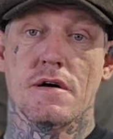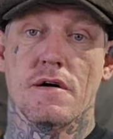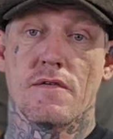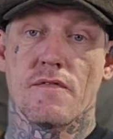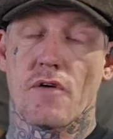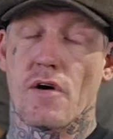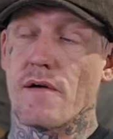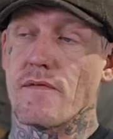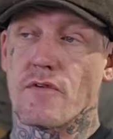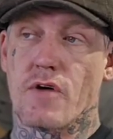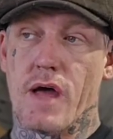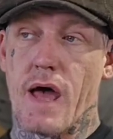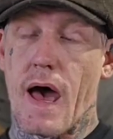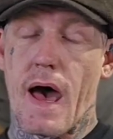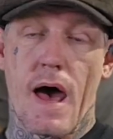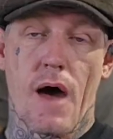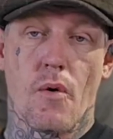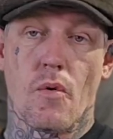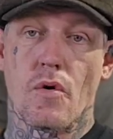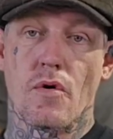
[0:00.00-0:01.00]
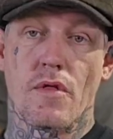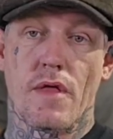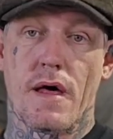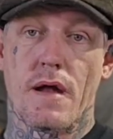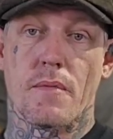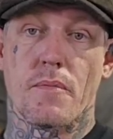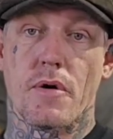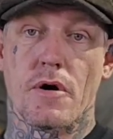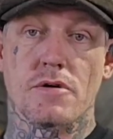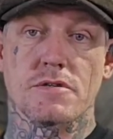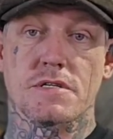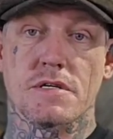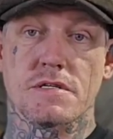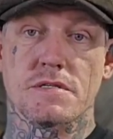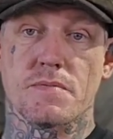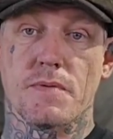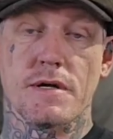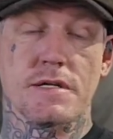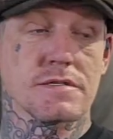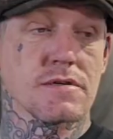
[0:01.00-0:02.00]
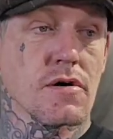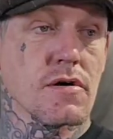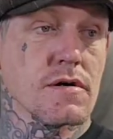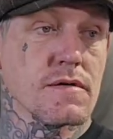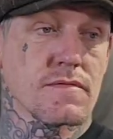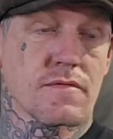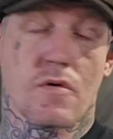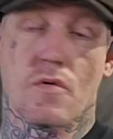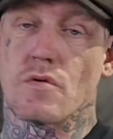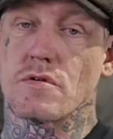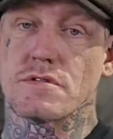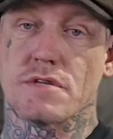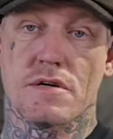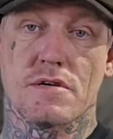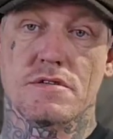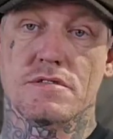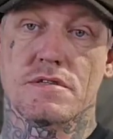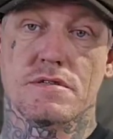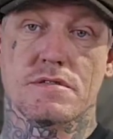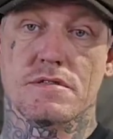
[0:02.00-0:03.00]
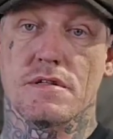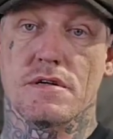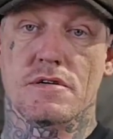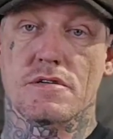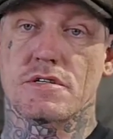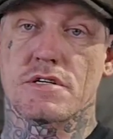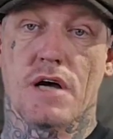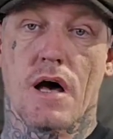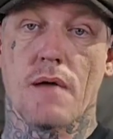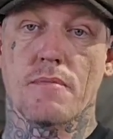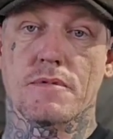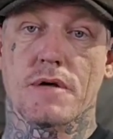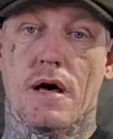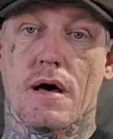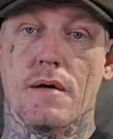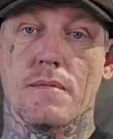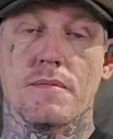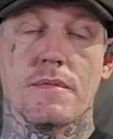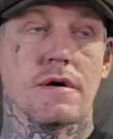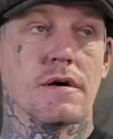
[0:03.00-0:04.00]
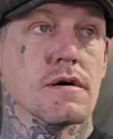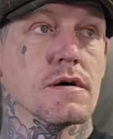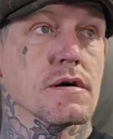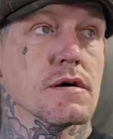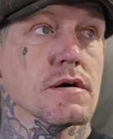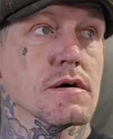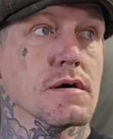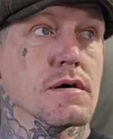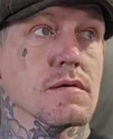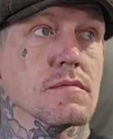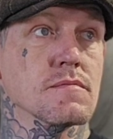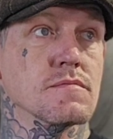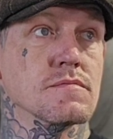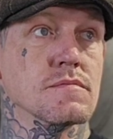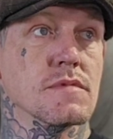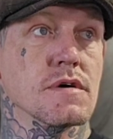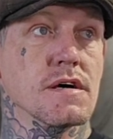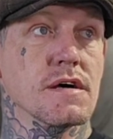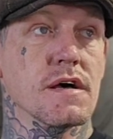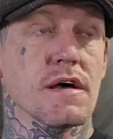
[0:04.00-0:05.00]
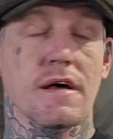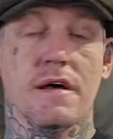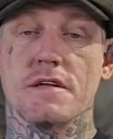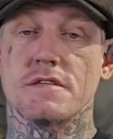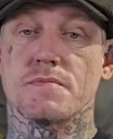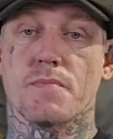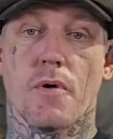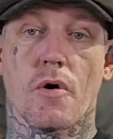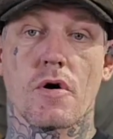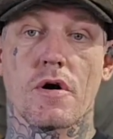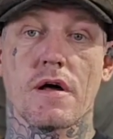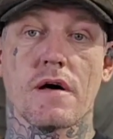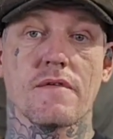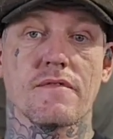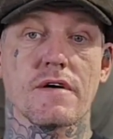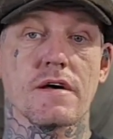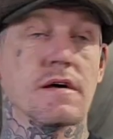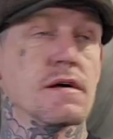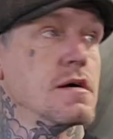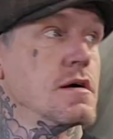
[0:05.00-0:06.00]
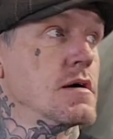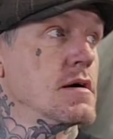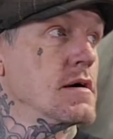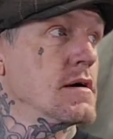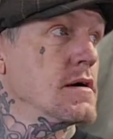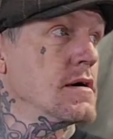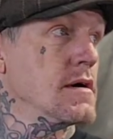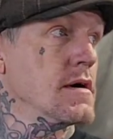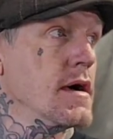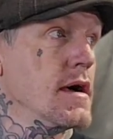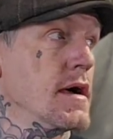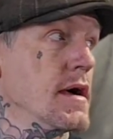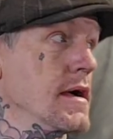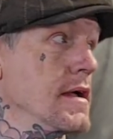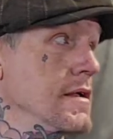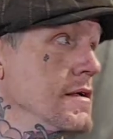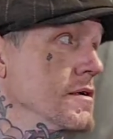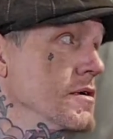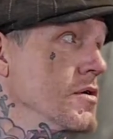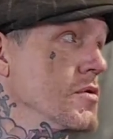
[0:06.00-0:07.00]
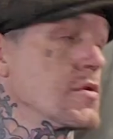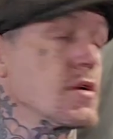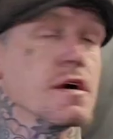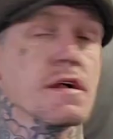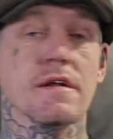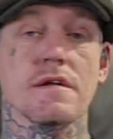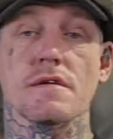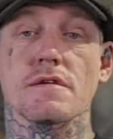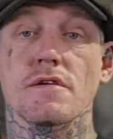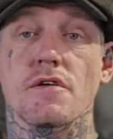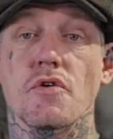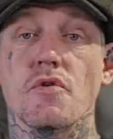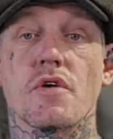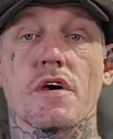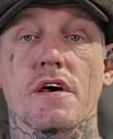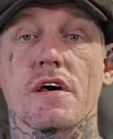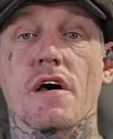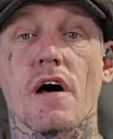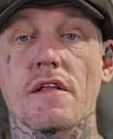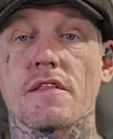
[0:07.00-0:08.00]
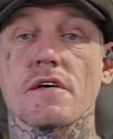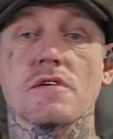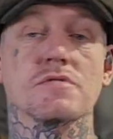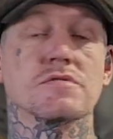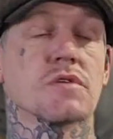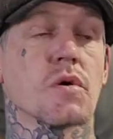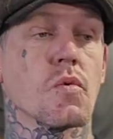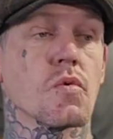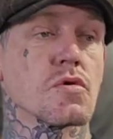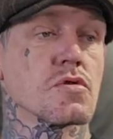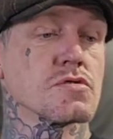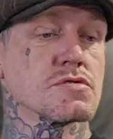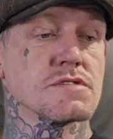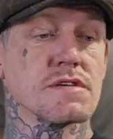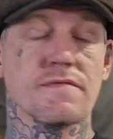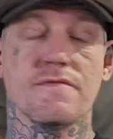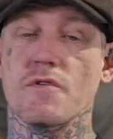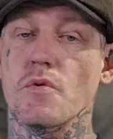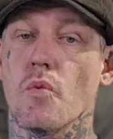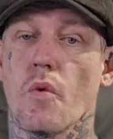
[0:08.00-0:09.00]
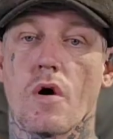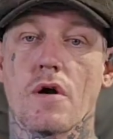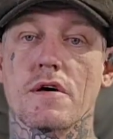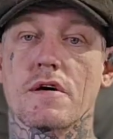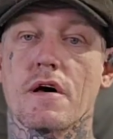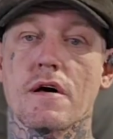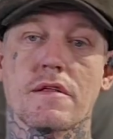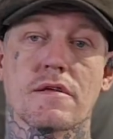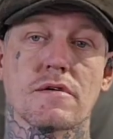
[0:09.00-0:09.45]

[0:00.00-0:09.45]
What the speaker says: for every hour that a person spends on it, of course, there's shop time. It's part of it. And you can cut those corners if you want to cut